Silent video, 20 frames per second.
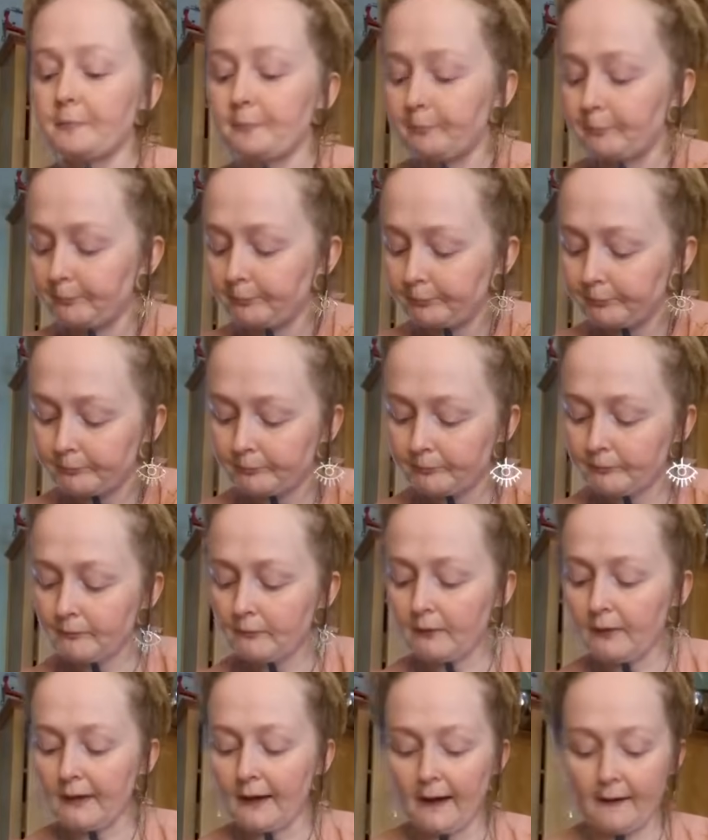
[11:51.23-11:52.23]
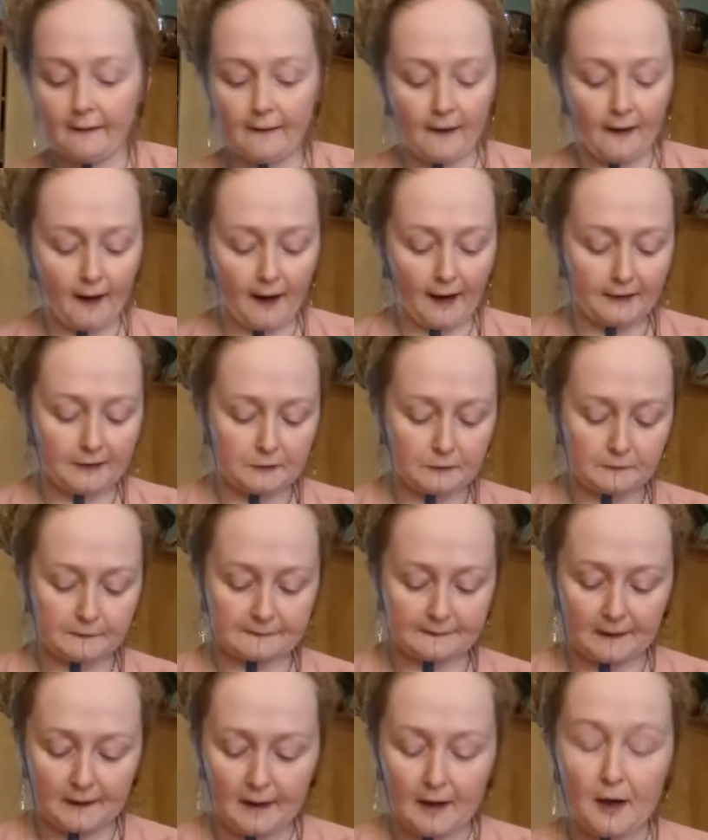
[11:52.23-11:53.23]
And then I
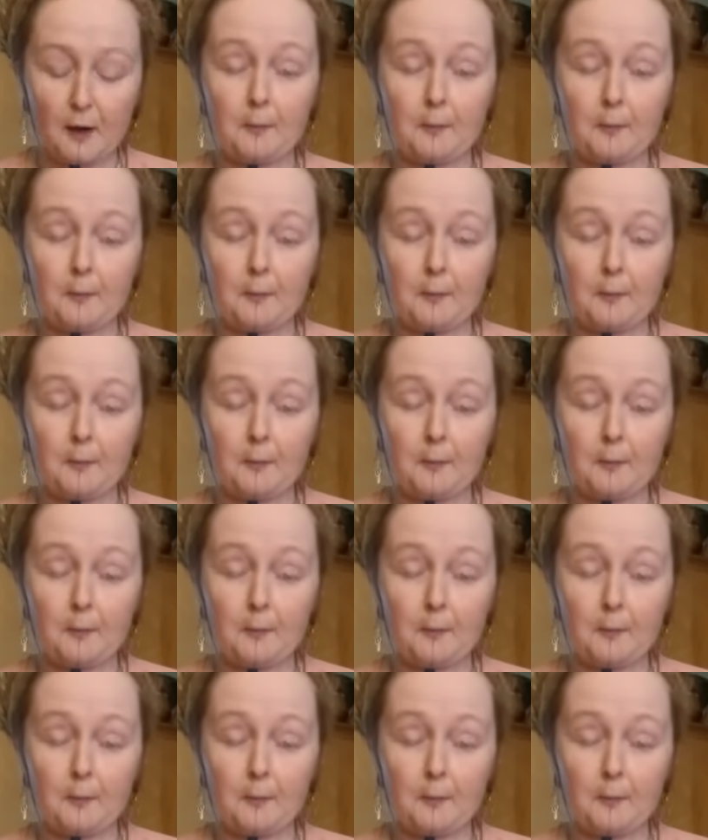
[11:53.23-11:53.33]
used